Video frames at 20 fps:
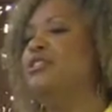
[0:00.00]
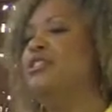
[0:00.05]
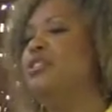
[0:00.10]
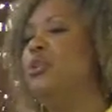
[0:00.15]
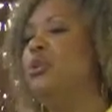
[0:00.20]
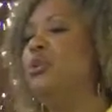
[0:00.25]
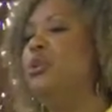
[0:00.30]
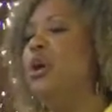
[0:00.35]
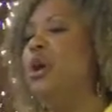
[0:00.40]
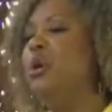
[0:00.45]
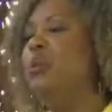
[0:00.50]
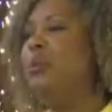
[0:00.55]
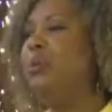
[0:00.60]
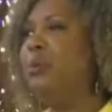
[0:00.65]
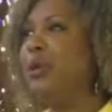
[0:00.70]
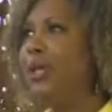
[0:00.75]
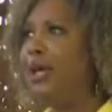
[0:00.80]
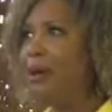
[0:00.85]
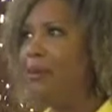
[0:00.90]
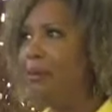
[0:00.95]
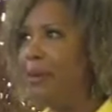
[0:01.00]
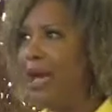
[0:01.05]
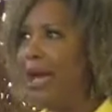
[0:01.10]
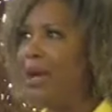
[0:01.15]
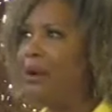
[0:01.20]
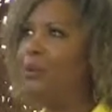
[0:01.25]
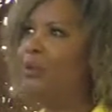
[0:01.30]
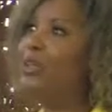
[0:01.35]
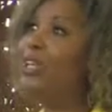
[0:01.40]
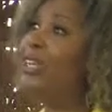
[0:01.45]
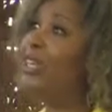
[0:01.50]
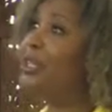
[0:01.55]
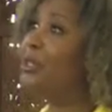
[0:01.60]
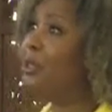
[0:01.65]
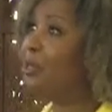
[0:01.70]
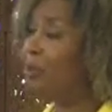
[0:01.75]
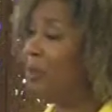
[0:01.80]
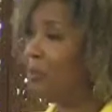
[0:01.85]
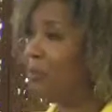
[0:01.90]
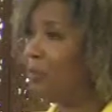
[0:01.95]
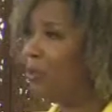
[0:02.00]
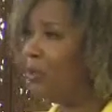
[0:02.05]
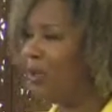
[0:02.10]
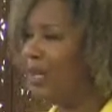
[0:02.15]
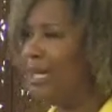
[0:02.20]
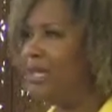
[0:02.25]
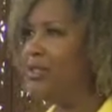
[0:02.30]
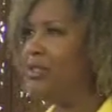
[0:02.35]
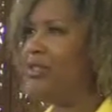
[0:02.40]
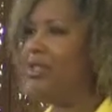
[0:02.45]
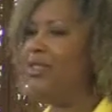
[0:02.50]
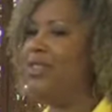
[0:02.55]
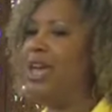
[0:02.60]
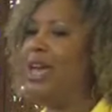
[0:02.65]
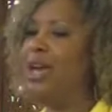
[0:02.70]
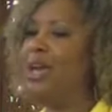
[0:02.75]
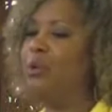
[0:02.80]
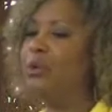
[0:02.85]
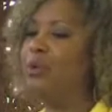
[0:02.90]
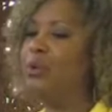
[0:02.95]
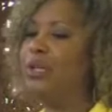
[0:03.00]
So when we come back, we'll get a little bit more into that.